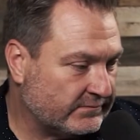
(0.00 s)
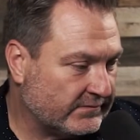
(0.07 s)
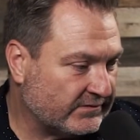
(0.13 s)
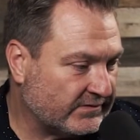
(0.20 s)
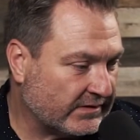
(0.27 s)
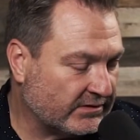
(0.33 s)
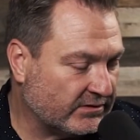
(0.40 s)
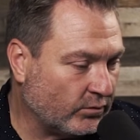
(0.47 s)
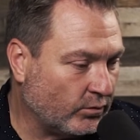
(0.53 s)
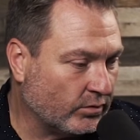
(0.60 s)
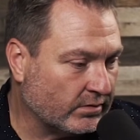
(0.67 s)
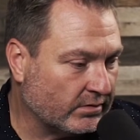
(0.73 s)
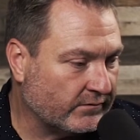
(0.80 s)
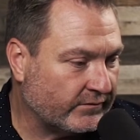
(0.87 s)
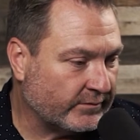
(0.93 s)
there's like a
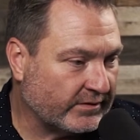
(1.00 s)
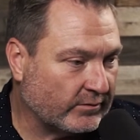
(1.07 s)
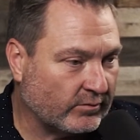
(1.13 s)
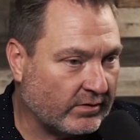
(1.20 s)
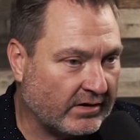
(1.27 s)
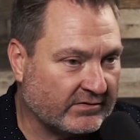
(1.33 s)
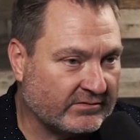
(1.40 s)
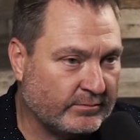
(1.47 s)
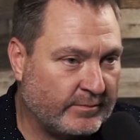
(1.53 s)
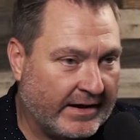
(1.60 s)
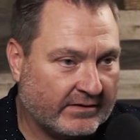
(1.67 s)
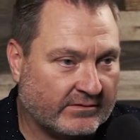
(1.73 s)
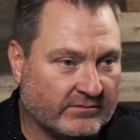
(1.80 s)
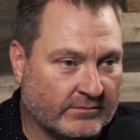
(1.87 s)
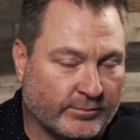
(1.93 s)
door from the garage
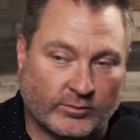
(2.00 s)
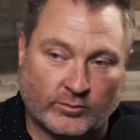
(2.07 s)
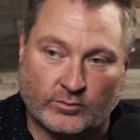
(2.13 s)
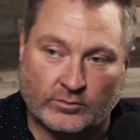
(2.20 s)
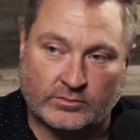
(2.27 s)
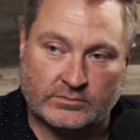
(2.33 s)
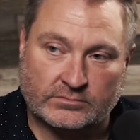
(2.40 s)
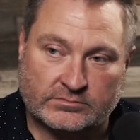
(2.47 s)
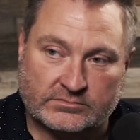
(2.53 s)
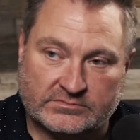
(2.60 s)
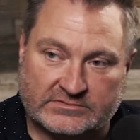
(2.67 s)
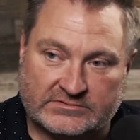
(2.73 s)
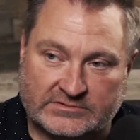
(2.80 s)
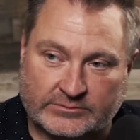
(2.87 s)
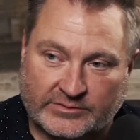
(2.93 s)
back to the pool,
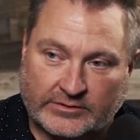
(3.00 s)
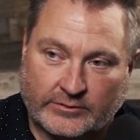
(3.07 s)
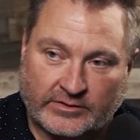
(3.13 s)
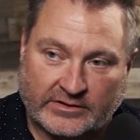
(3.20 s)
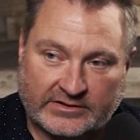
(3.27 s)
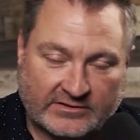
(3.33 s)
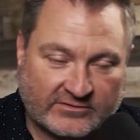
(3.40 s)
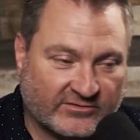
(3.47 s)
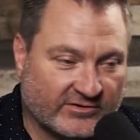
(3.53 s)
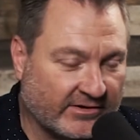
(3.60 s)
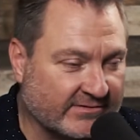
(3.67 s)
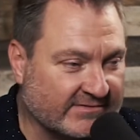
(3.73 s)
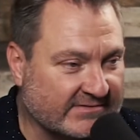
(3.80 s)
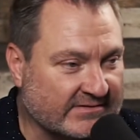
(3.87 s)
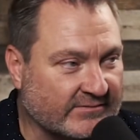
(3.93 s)
so we go out and get the
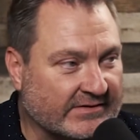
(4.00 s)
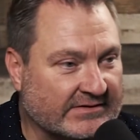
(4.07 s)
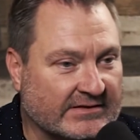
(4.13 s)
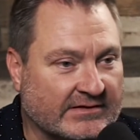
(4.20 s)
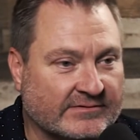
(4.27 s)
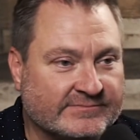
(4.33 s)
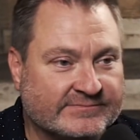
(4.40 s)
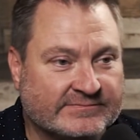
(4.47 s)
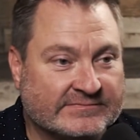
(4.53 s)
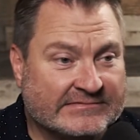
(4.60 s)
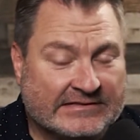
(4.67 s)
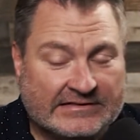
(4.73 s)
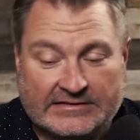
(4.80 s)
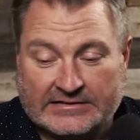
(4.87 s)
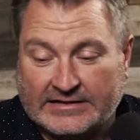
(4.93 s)
chairs and stuff like that.
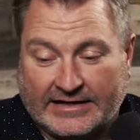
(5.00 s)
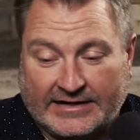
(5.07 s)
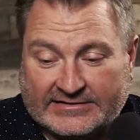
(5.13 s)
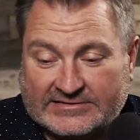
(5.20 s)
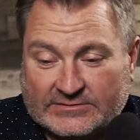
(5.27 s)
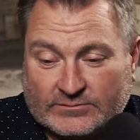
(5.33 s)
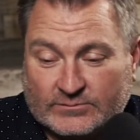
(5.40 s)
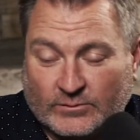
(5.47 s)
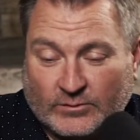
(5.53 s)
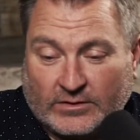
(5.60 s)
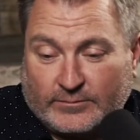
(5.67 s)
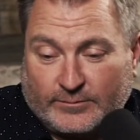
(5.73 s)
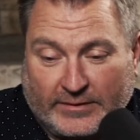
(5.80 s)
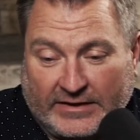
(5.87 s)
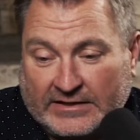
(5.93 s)
And I just
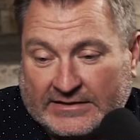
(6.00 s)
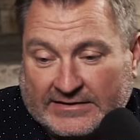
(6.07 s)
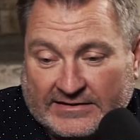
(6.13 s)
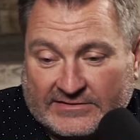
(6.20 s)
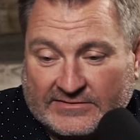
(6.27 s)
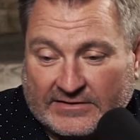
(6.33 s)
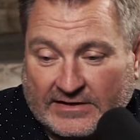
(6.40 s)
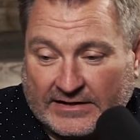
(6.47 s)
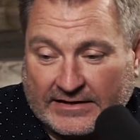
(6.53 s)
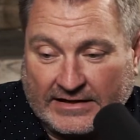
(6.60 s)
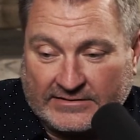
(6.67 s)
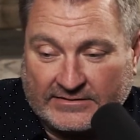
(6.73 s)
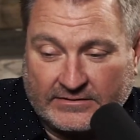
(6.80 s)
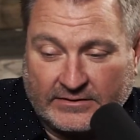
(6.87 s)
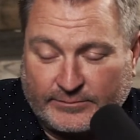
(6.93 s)
wasn't paying attention. I
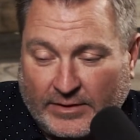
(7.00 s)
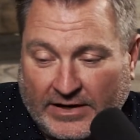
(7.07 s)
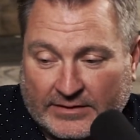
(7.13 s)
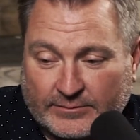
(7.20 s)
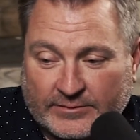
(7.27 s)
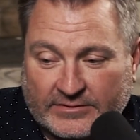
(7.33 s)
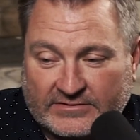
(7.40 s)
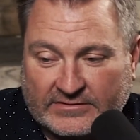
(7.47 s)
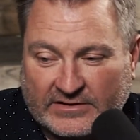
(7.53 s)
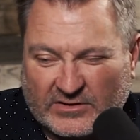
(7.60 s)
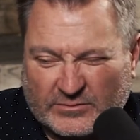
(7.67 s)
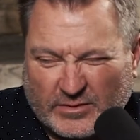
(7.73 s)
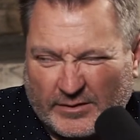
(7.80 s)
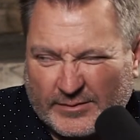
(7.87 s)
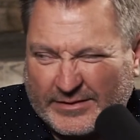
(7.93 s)
got to the bottom of the stairs,
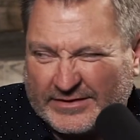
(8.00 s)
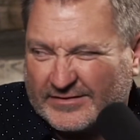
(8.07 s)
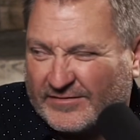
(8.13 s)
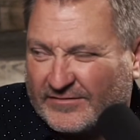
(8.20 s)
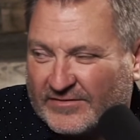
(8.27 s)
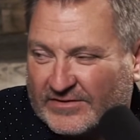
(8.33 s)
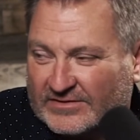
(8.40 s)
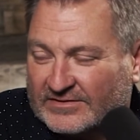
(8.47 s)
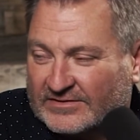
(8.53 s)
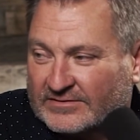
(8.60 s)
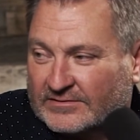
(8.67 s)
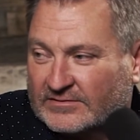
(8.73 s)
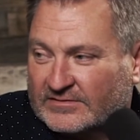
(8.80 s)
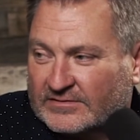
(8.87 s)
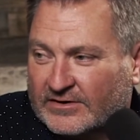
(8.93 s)
probably about the fifth
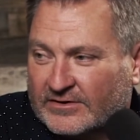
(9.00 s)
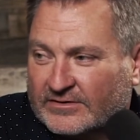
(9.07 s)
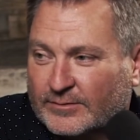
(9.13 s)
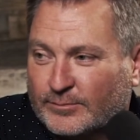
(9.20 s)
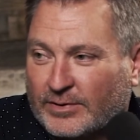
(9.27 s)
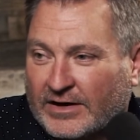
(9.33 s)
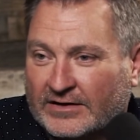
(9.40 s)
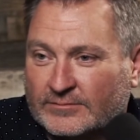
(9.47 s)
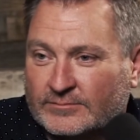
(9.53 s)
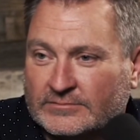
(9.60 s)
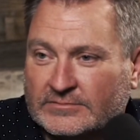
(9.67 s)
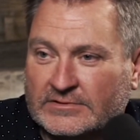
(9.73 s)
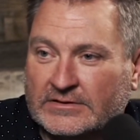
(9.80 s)
stair to the bottom.